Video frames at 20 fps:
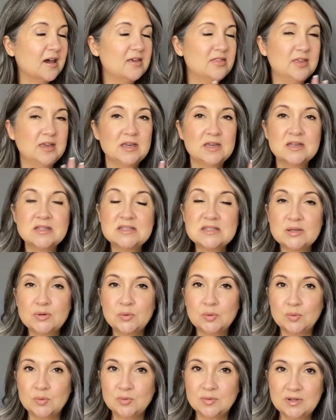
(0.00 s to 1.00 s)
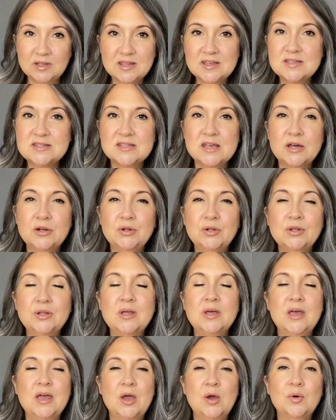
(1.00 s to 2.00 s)
I think it's really subtle,
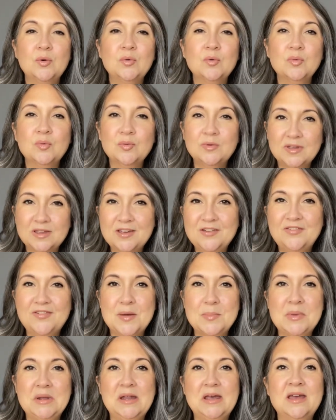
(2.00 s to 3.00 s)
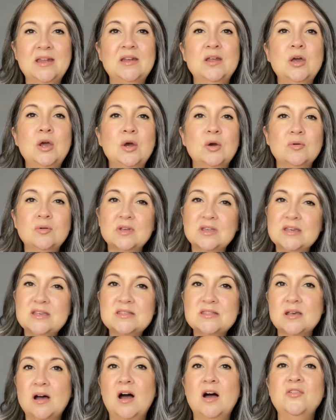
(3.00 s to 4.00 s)
really feminine, really
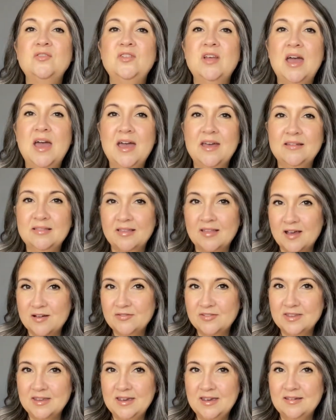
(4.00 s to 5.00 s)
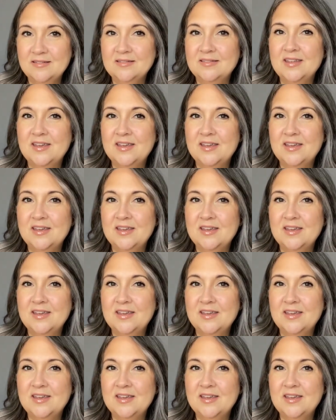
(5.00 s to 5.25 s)
soft and lovely.